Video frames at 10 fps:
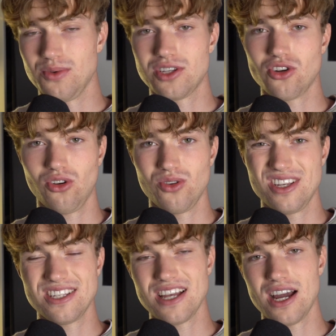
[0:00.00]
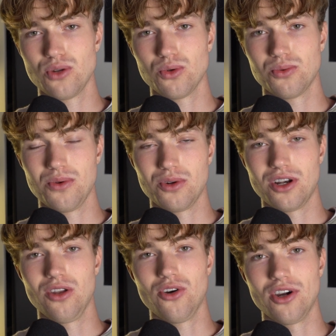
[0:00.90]
We start to decide what we want
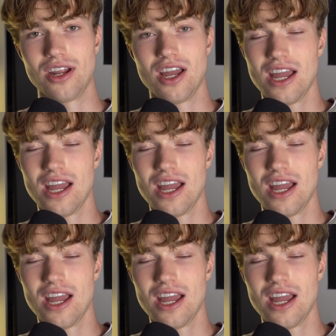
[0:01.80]
to learn.